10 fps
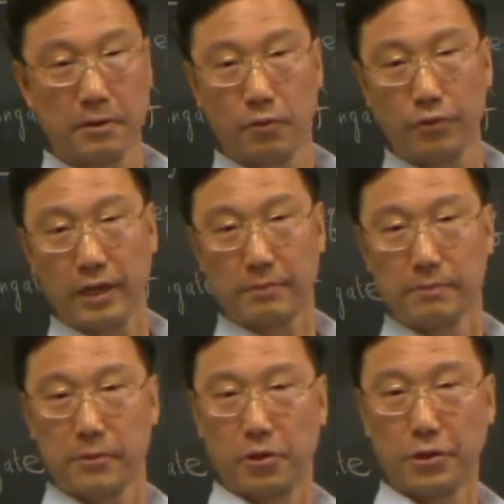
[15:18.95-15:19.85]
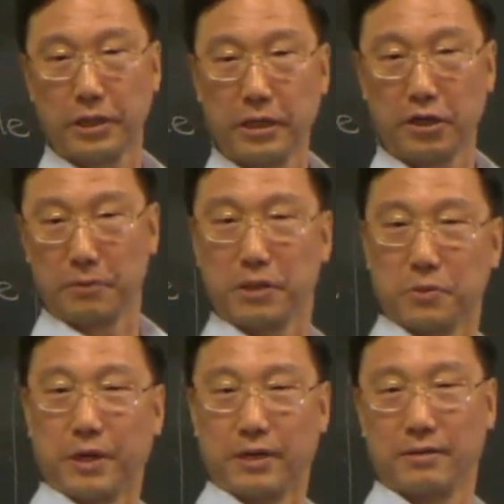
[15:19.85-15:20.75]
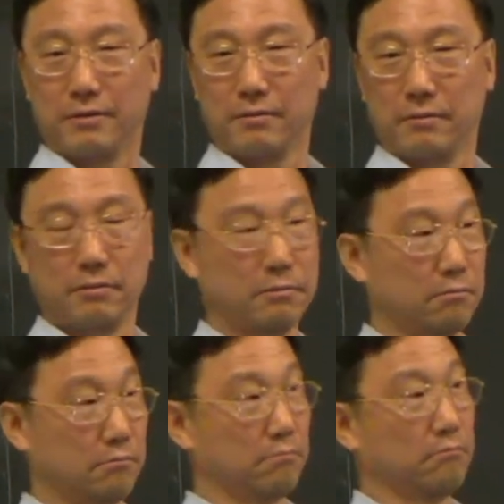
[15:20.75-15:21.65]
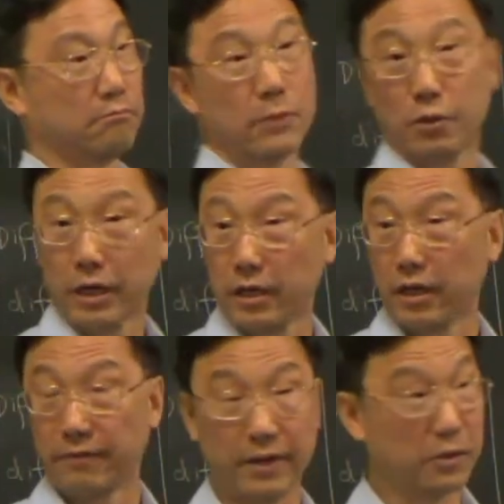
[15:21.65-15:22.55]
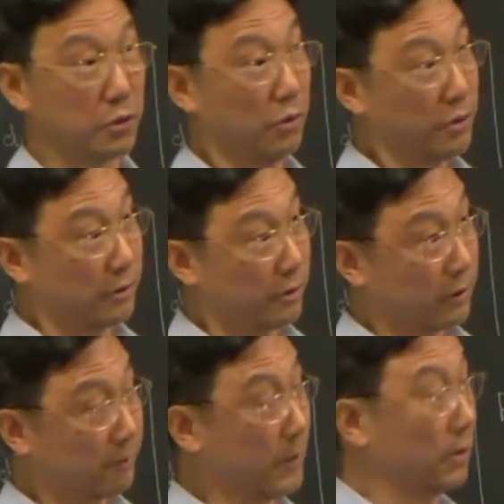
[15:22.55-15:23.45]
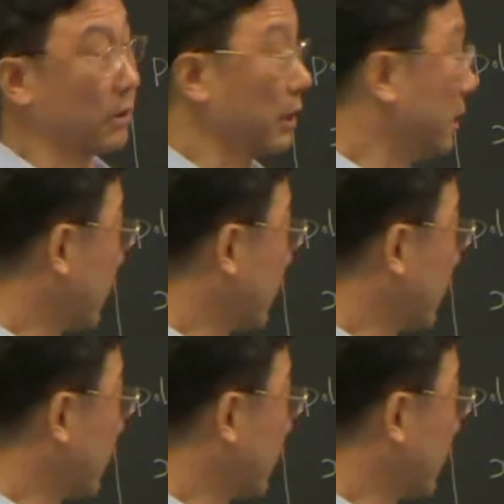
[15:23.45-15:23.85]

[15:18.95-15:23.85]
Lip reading: we have hurricane coming this way. Okay, find the solutions, okay?